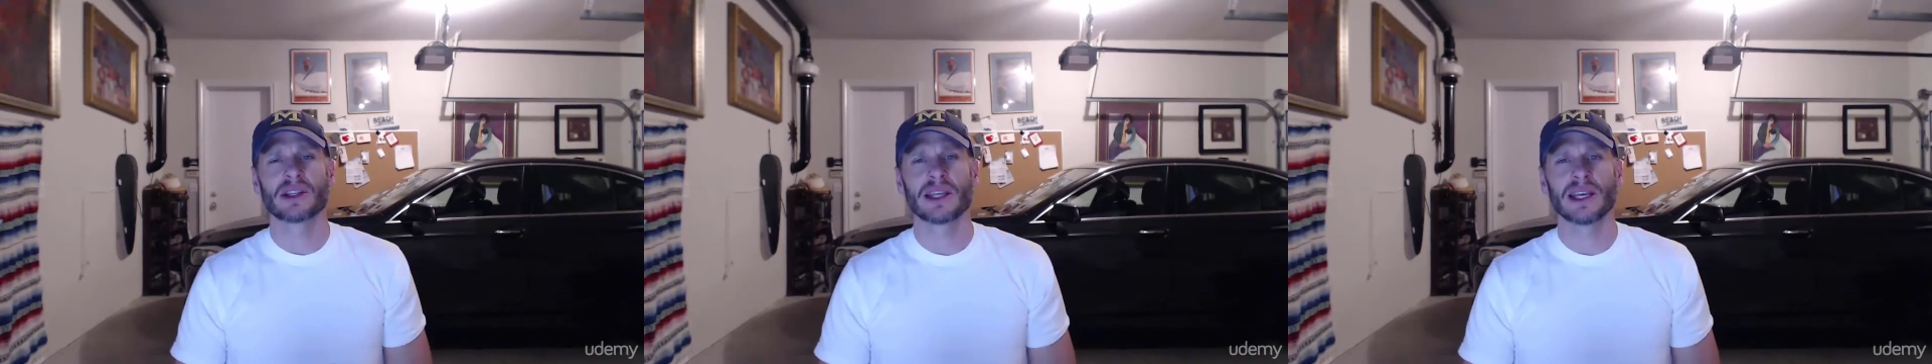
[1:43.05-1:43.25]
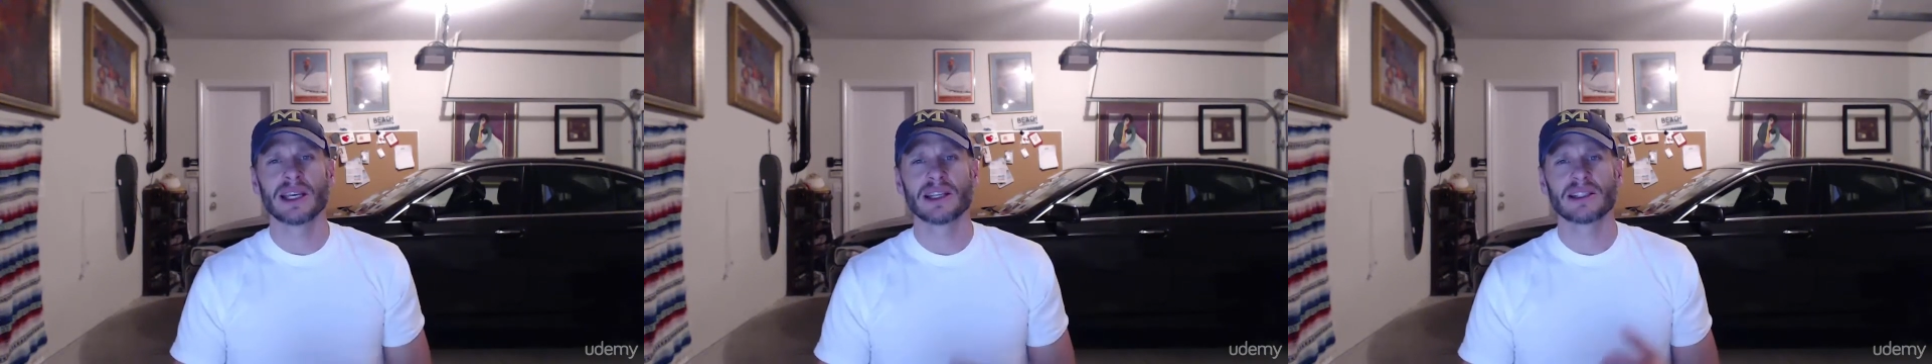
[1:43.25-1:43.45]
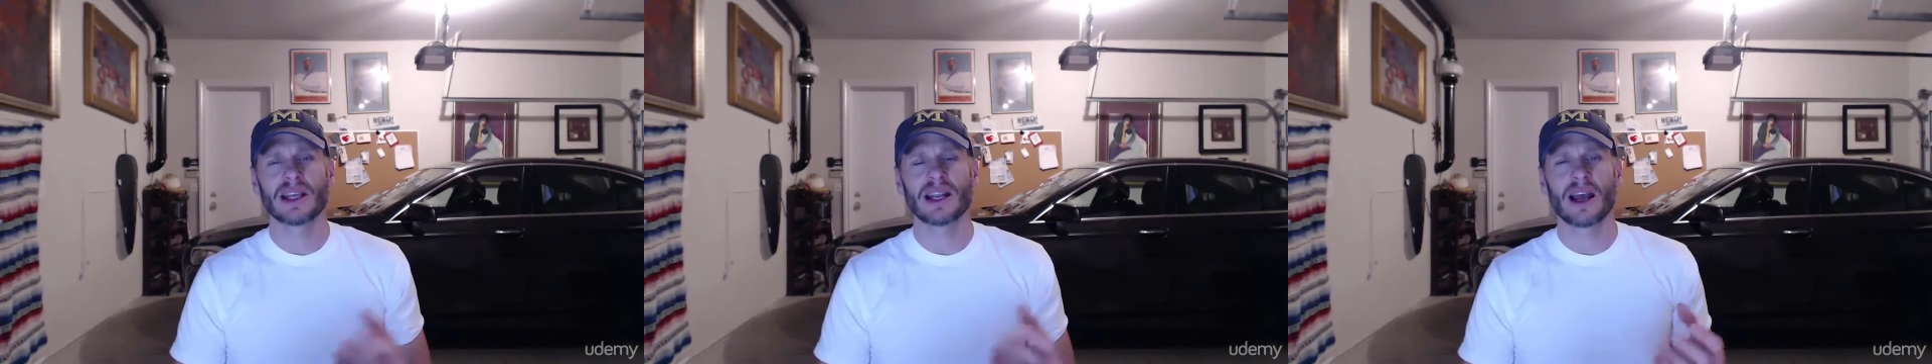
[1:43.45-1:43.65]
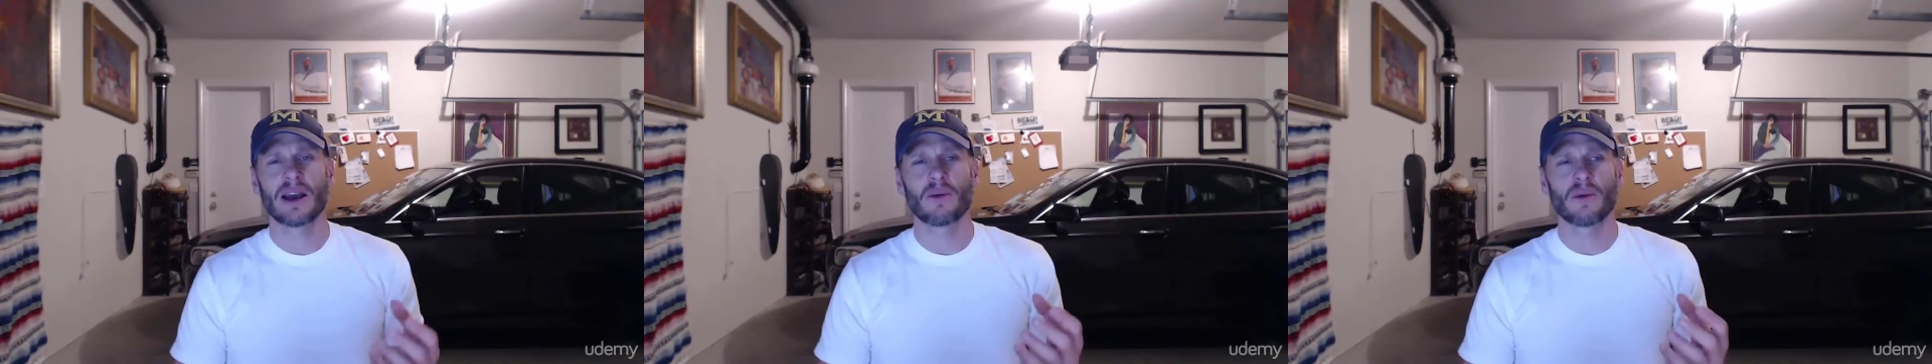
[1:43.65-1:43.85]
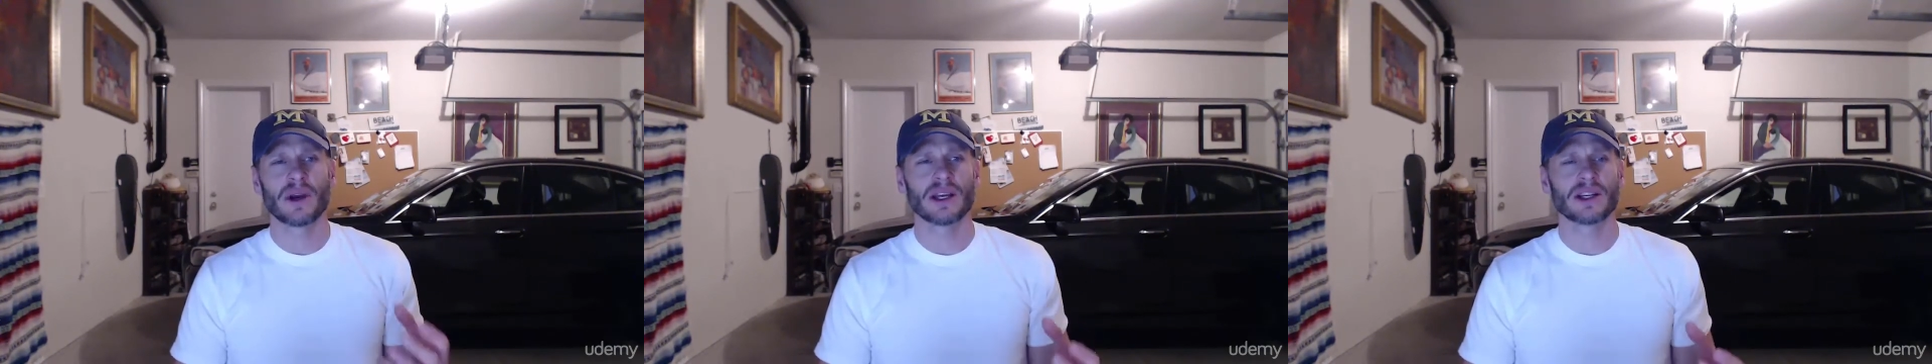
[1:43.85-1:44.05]
Things that I
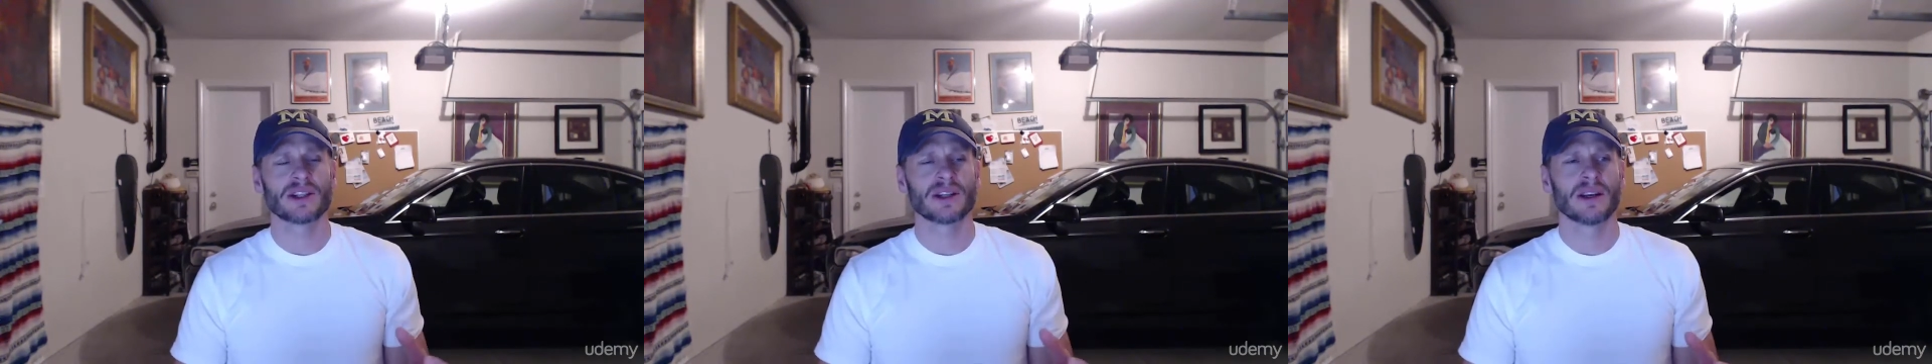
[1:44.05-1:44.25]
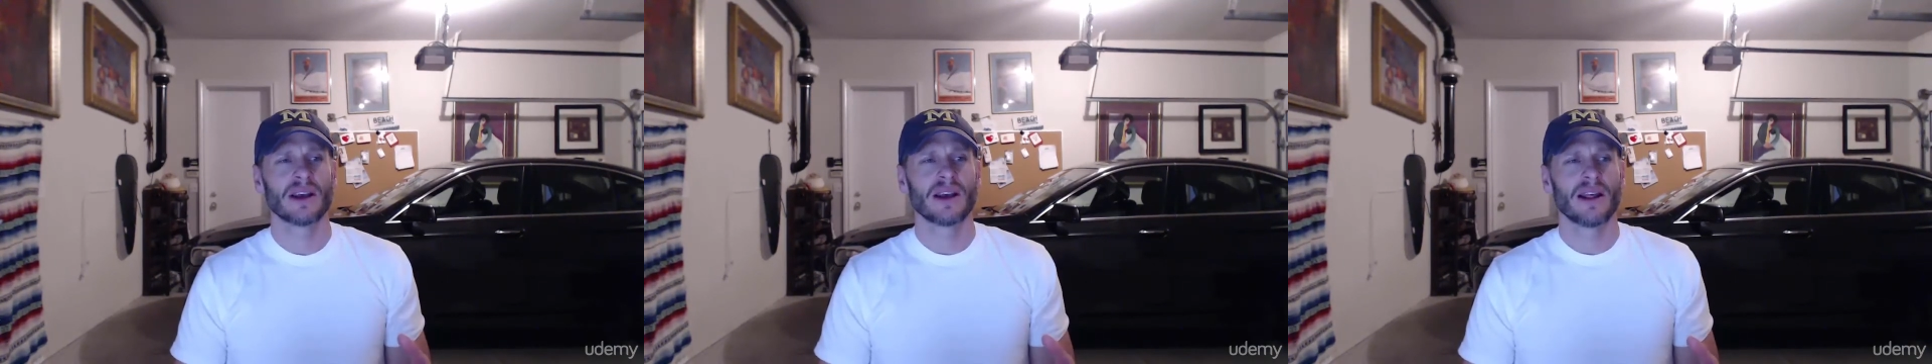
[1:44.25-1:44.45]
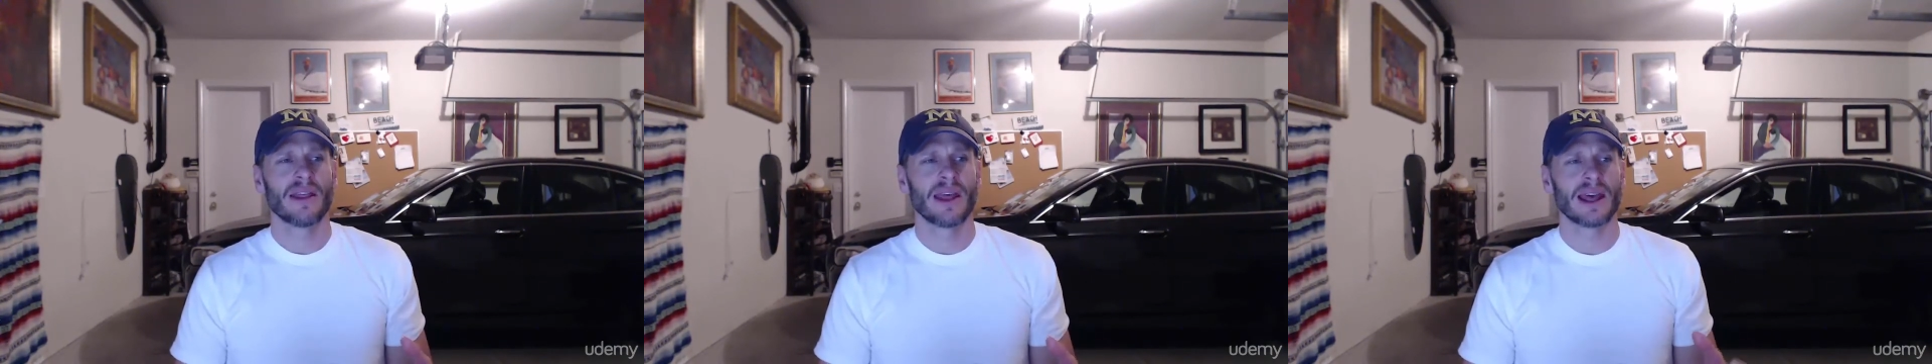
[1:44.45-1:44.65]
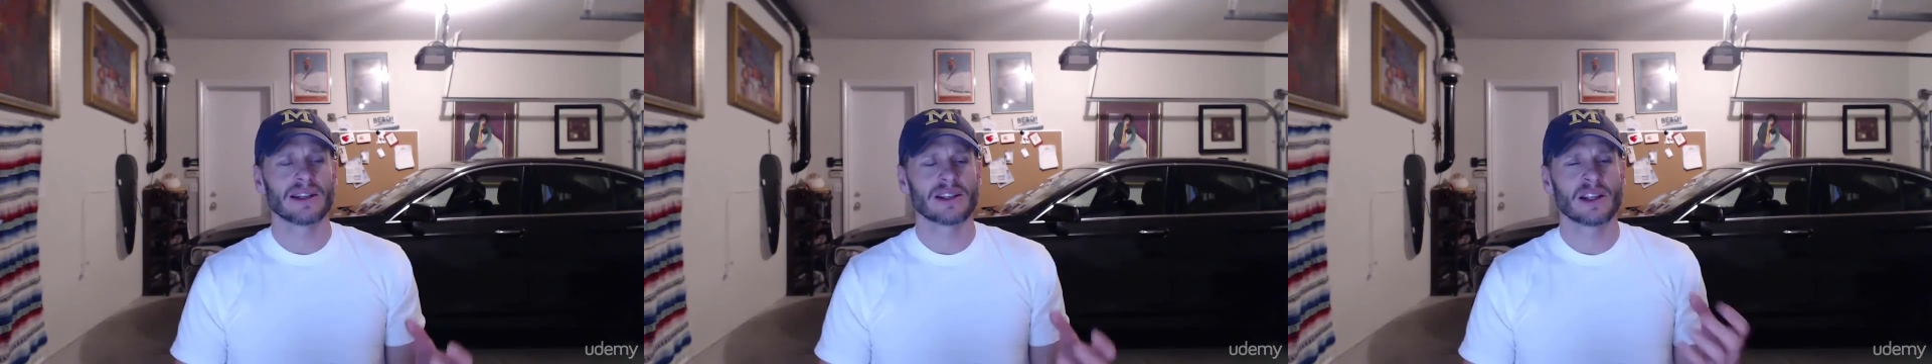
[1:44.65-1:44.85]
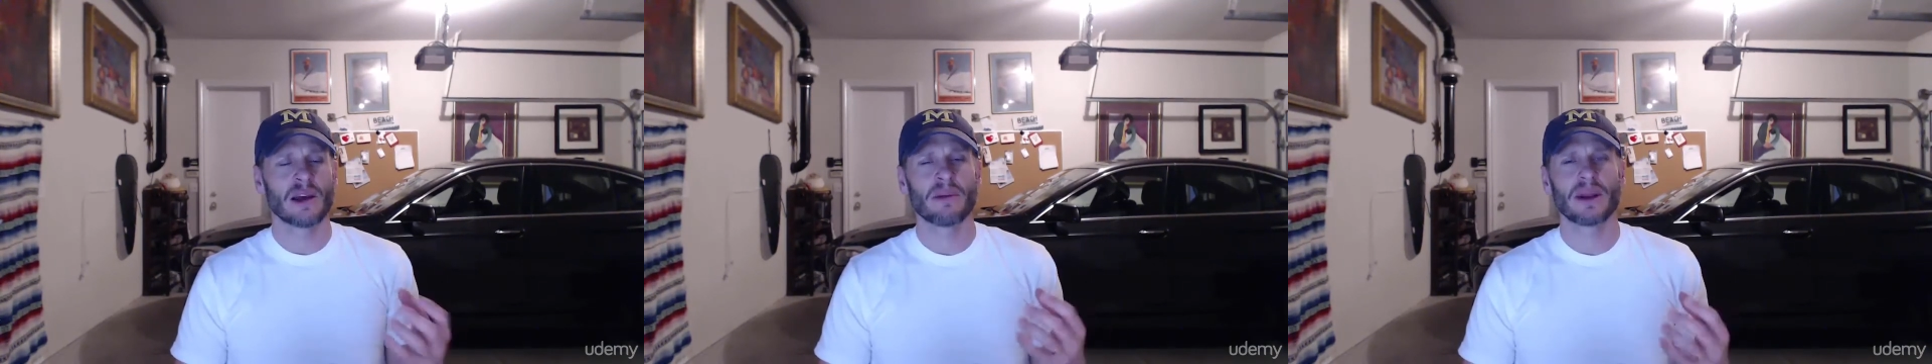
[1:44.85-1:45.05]
wish that
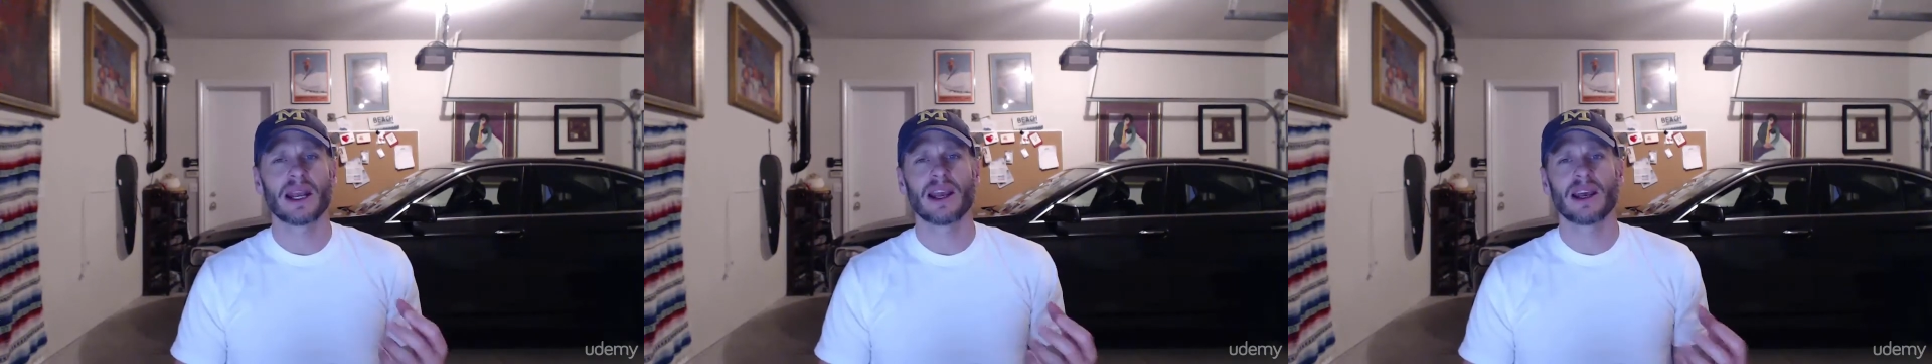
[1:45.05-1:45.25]
somebody